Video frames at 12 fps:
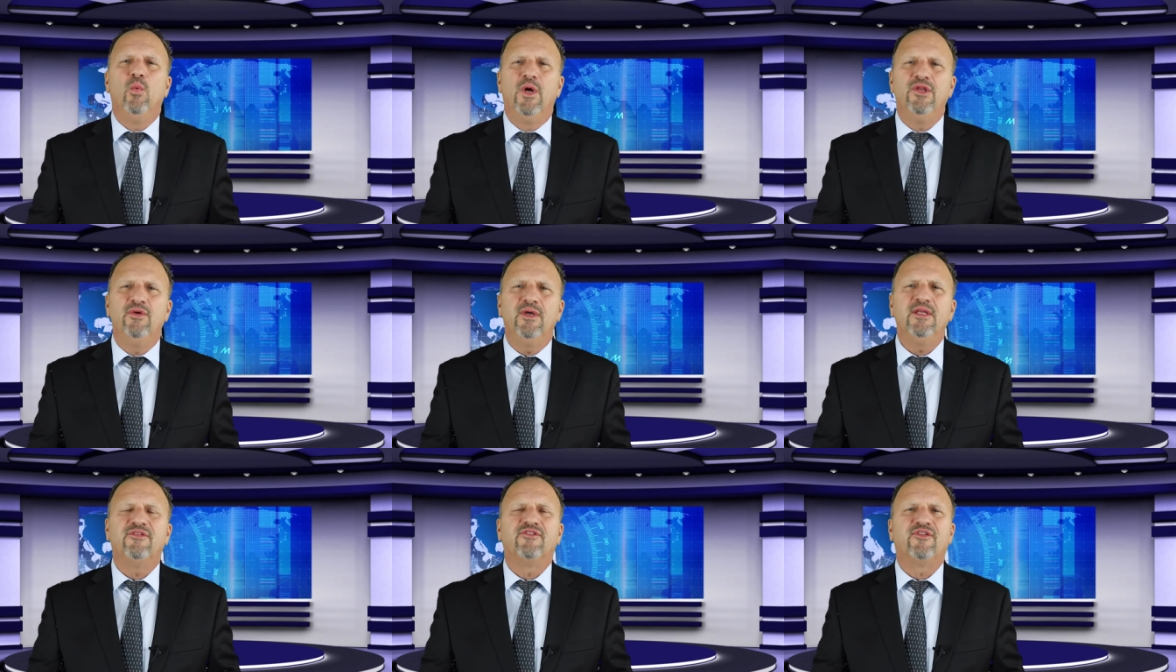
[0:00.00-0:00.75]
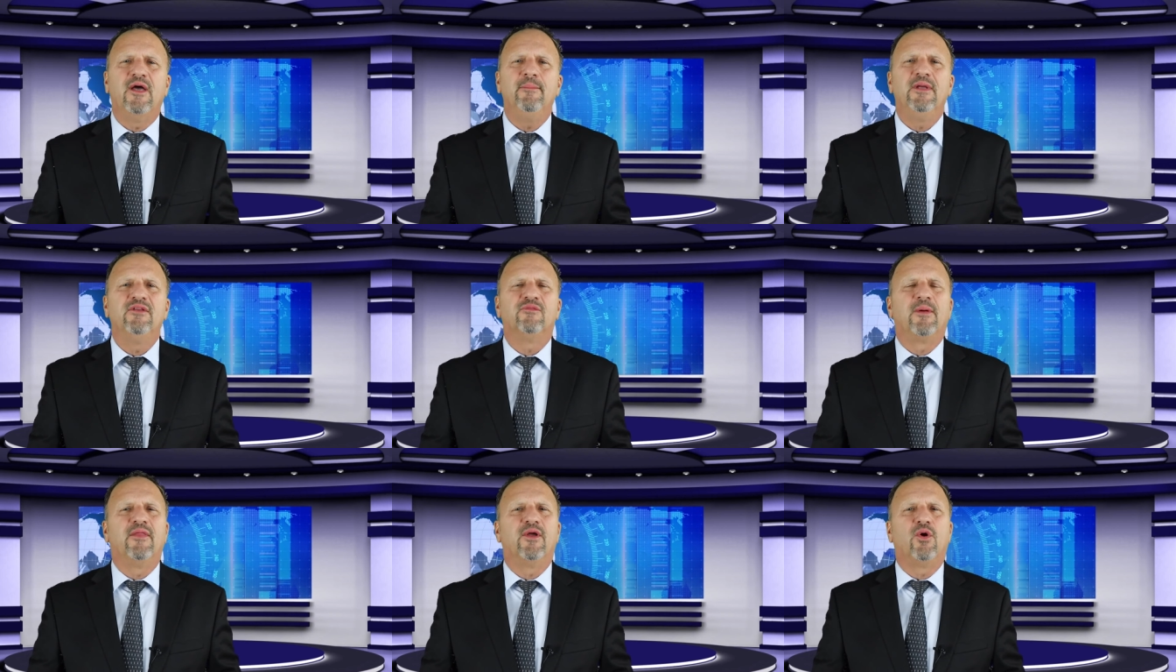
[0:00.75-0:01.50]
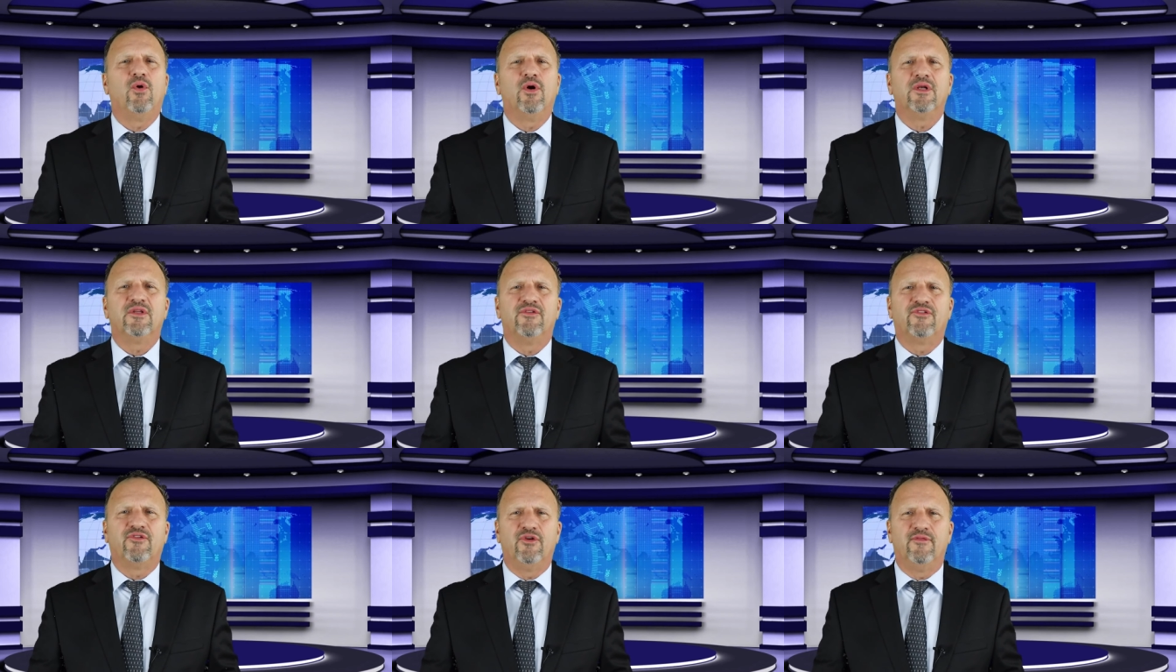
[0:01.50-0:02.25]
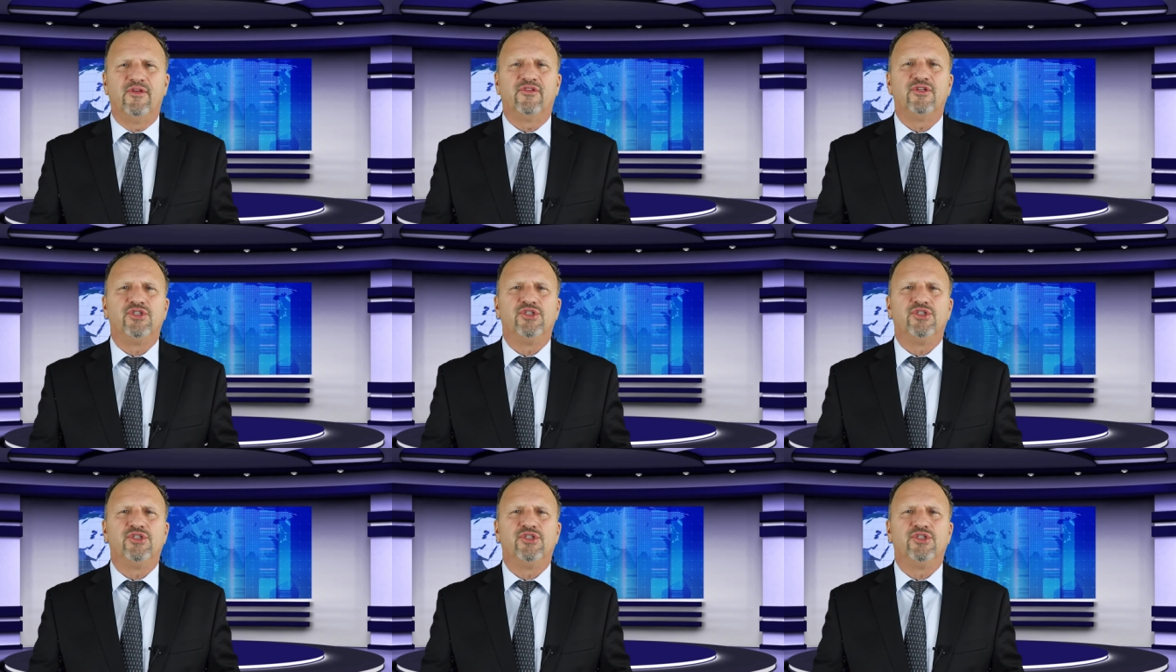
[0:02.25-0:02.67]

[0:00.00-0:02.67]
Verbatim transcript: When you get summoned by the court to serve as a